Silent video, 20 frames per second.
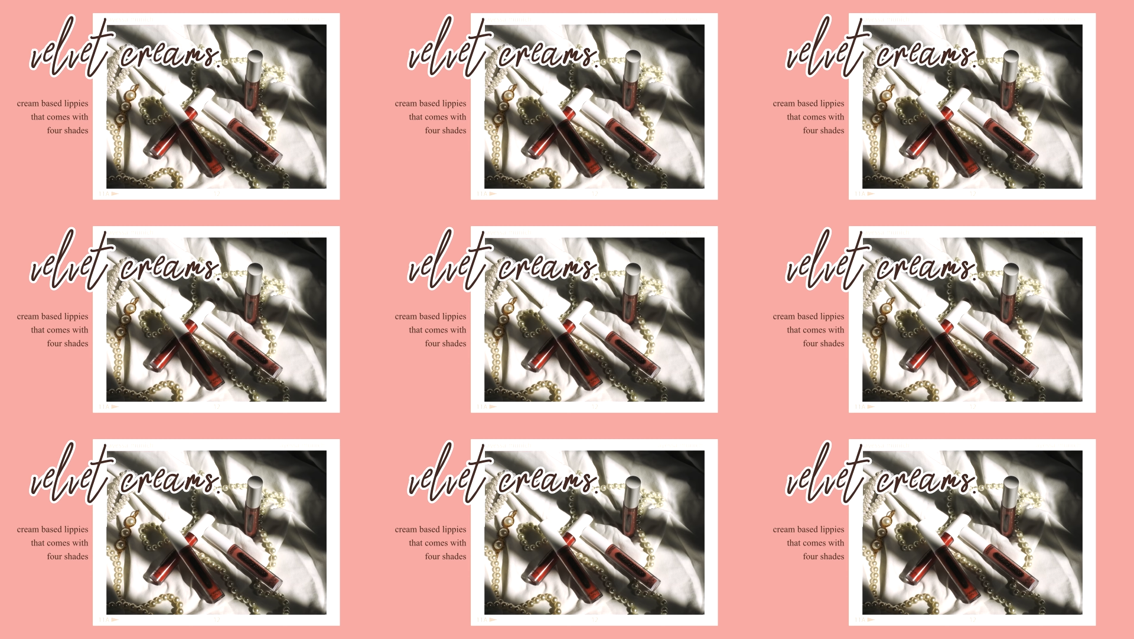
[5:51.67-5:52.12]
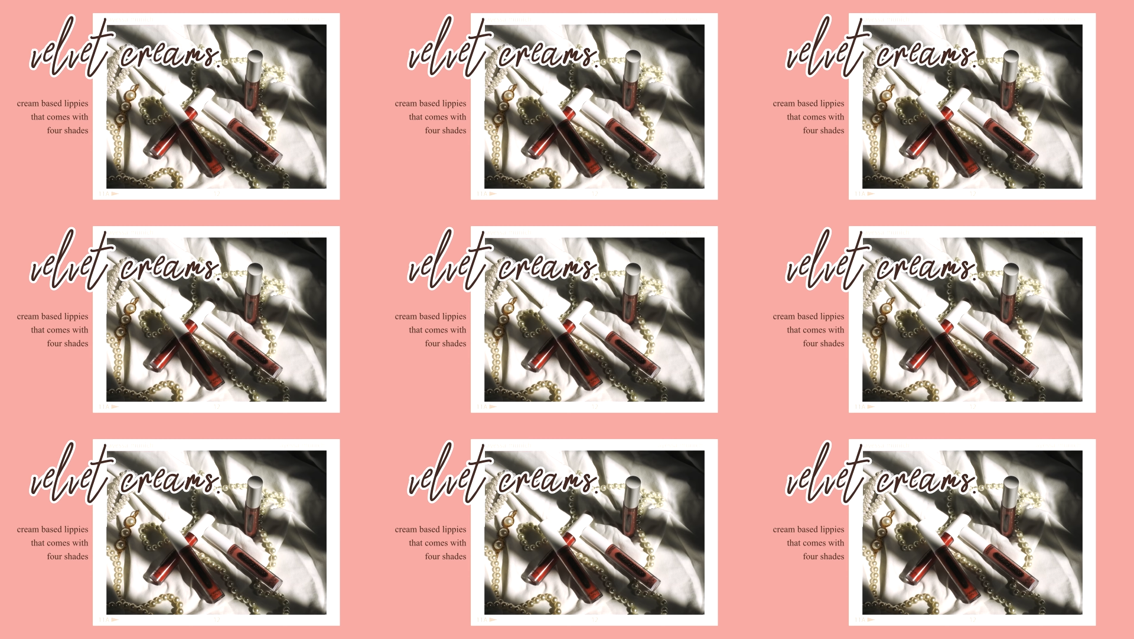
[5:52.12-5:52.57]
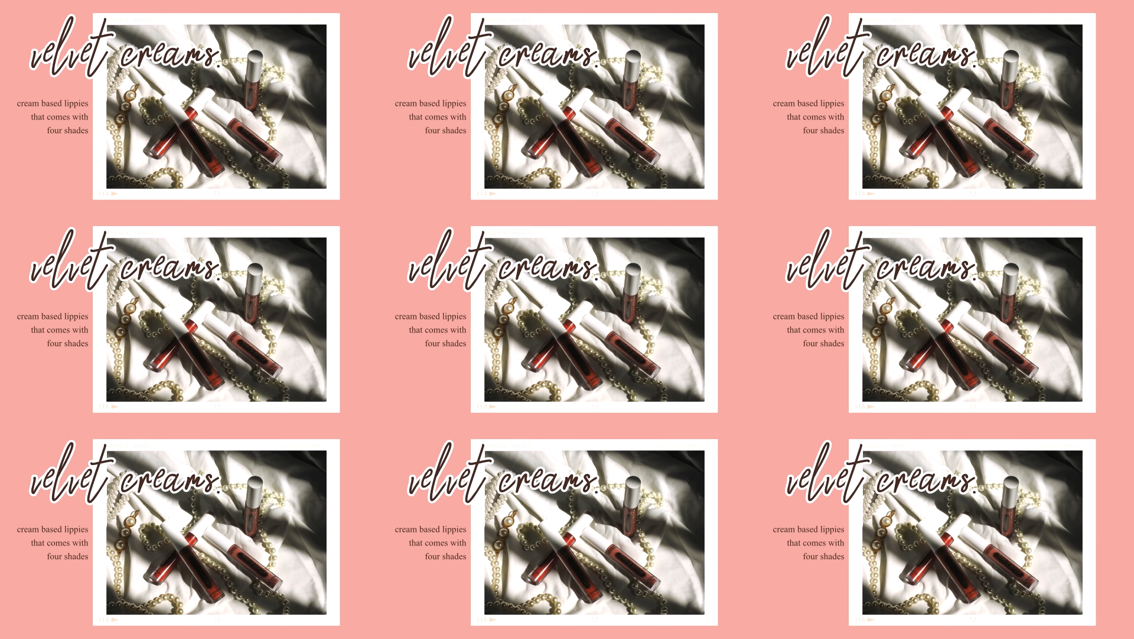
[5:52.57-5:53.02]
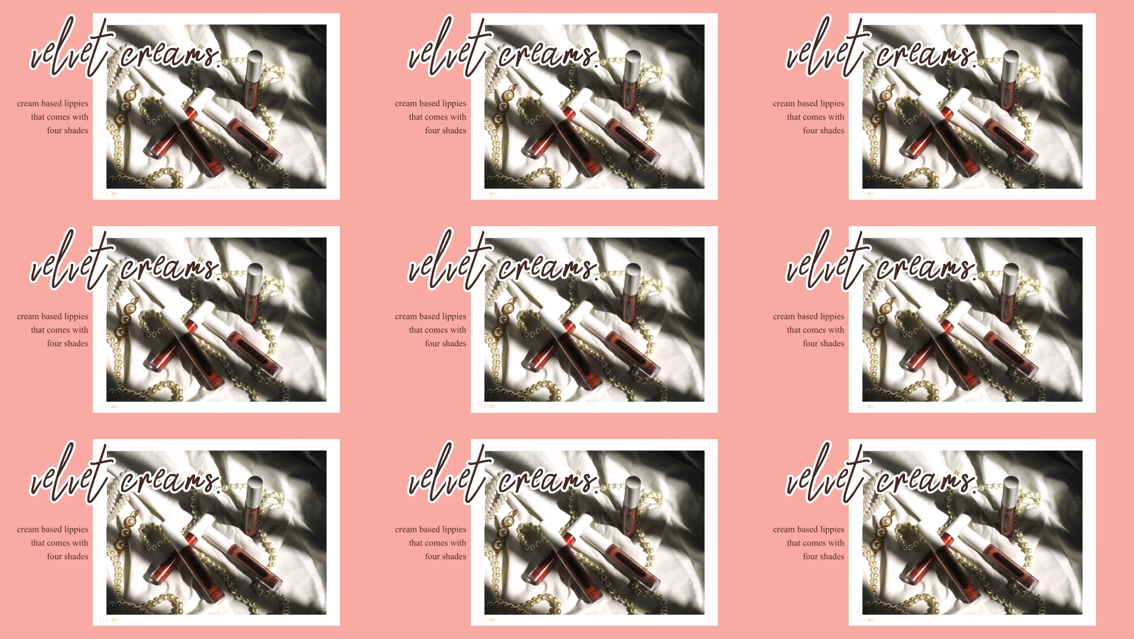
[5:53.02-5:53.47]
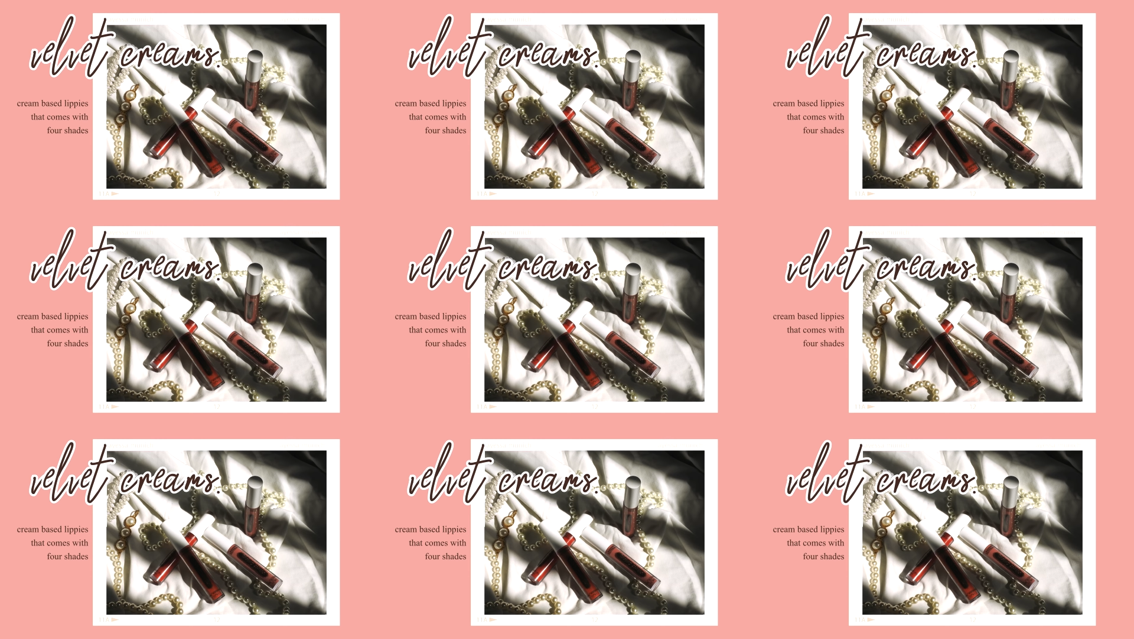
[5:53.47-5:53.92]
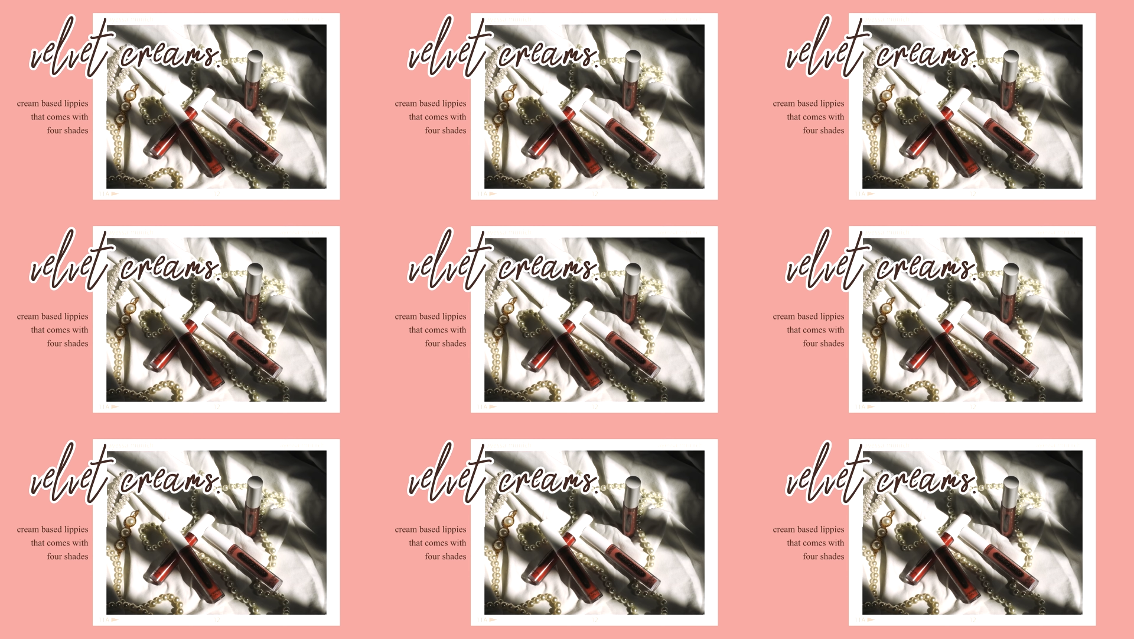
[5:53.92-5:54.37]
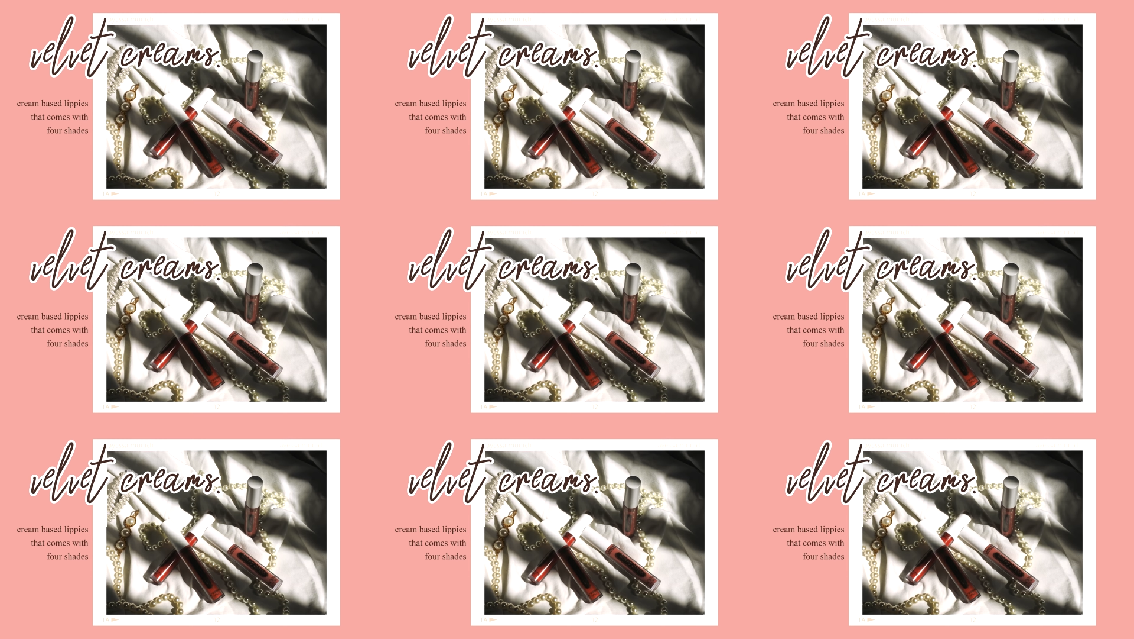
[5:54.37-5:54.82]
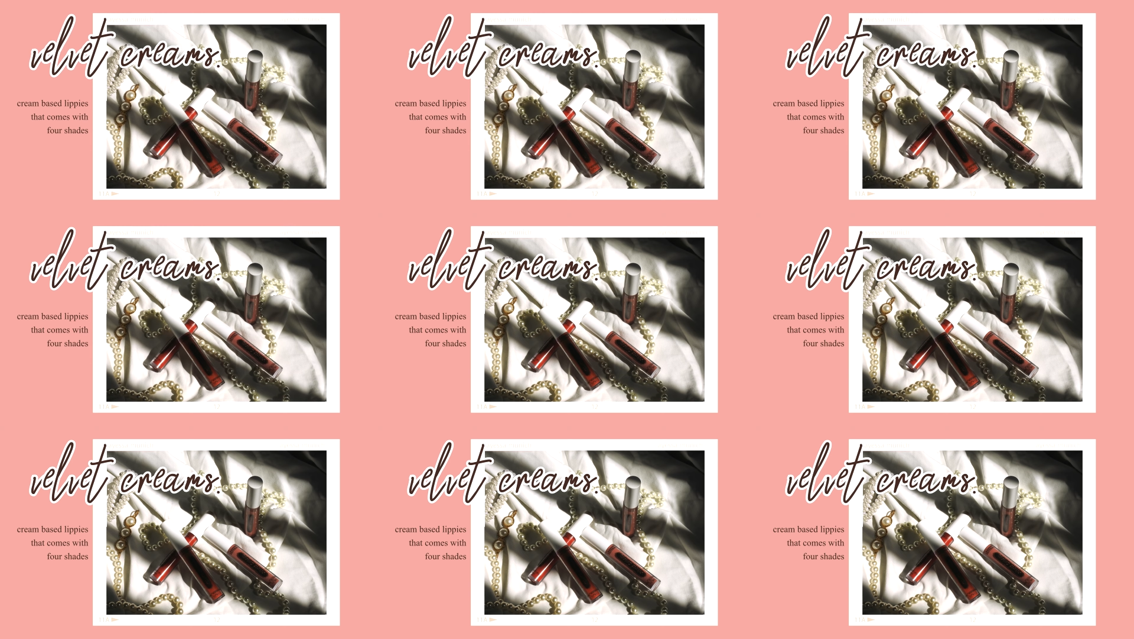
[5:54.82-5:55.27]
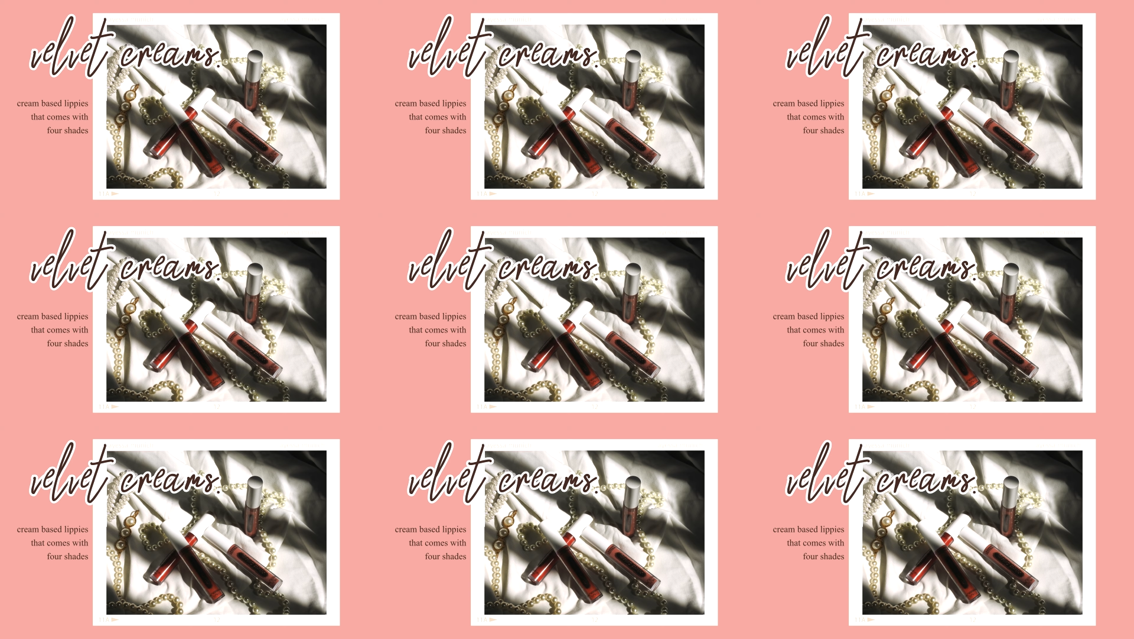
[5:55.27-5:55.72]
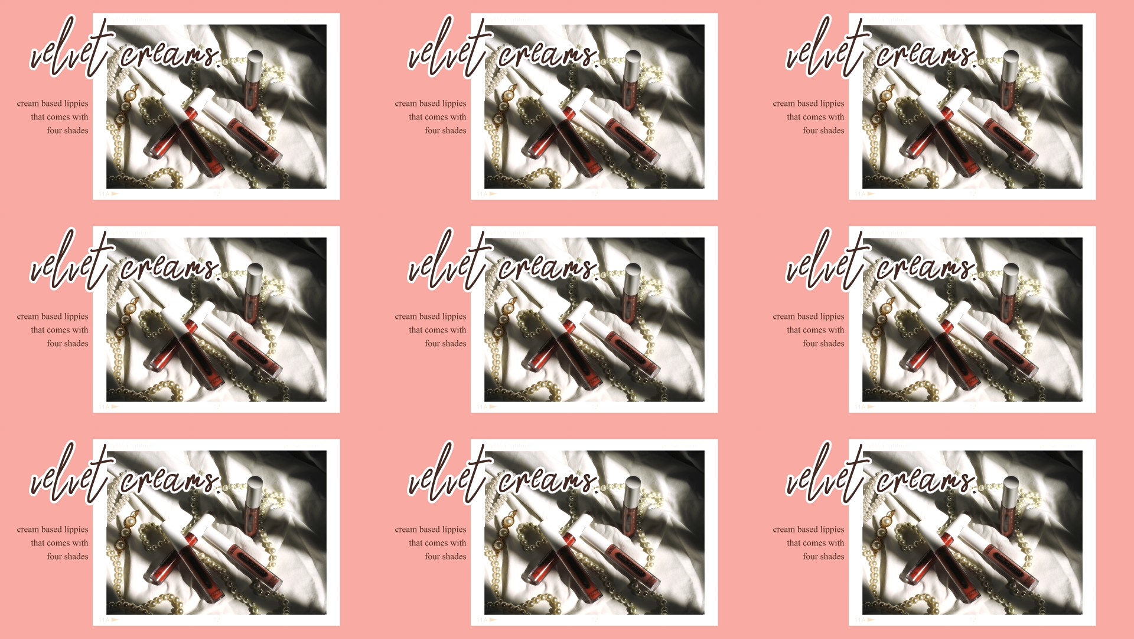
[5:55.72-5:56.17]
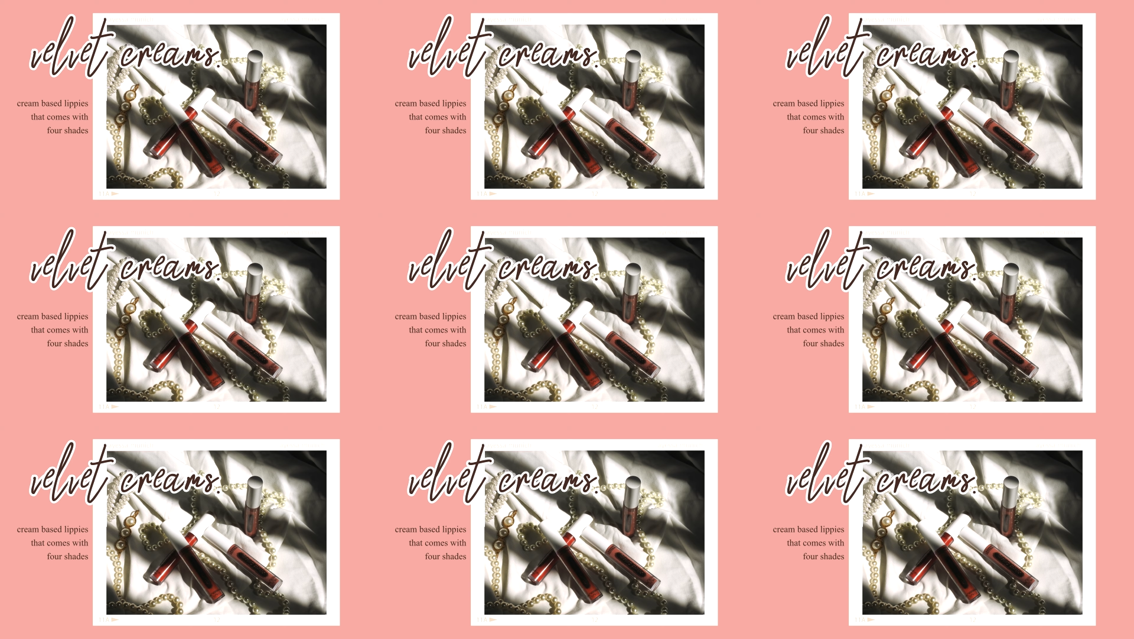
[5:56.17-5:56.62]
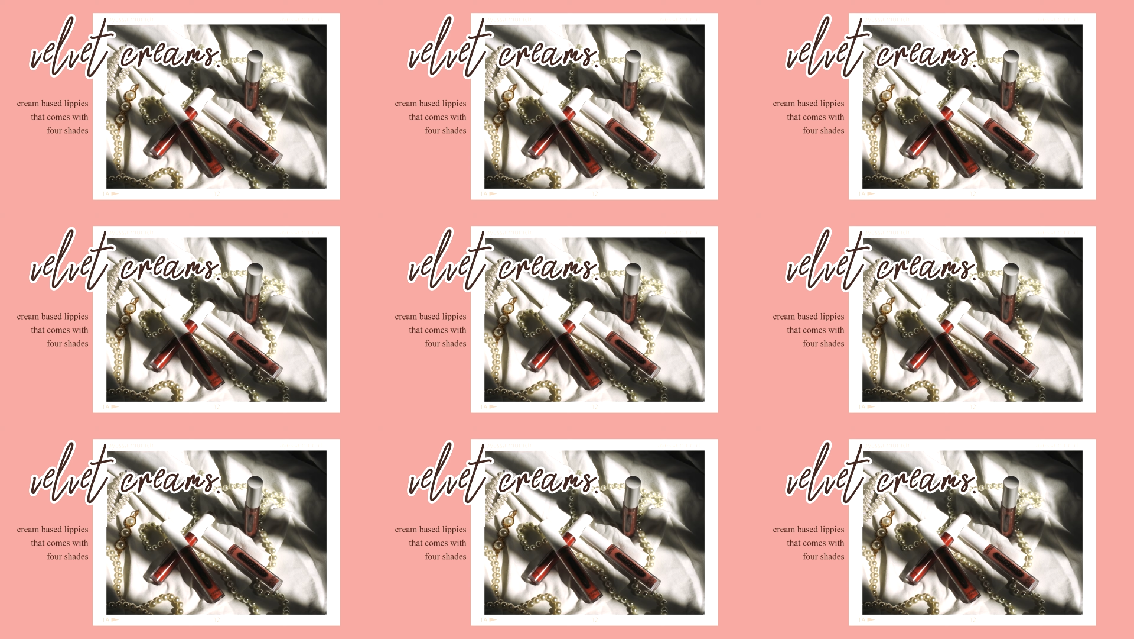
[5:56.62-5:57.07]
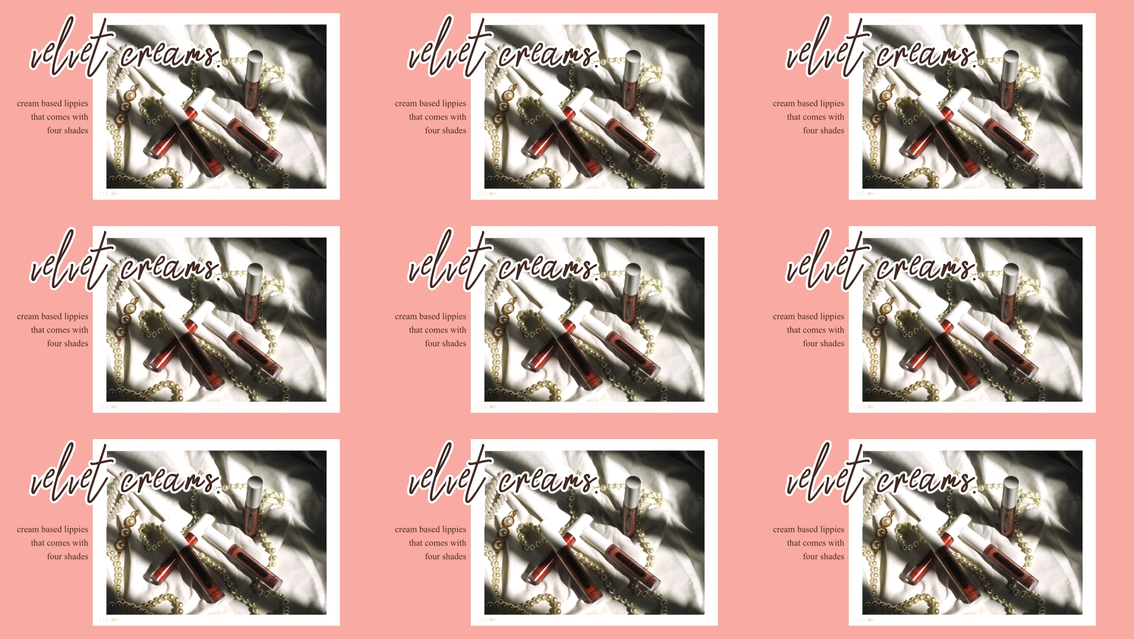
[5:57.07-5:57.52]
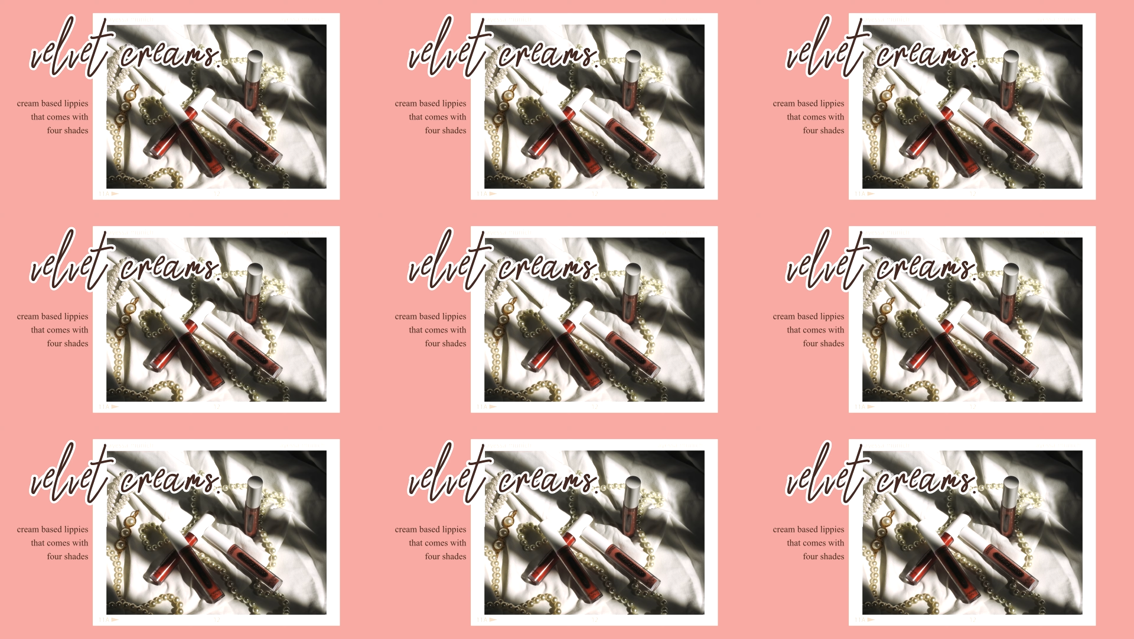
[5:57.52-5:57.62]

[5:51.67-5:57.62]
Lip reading: [unreadable: no face in view]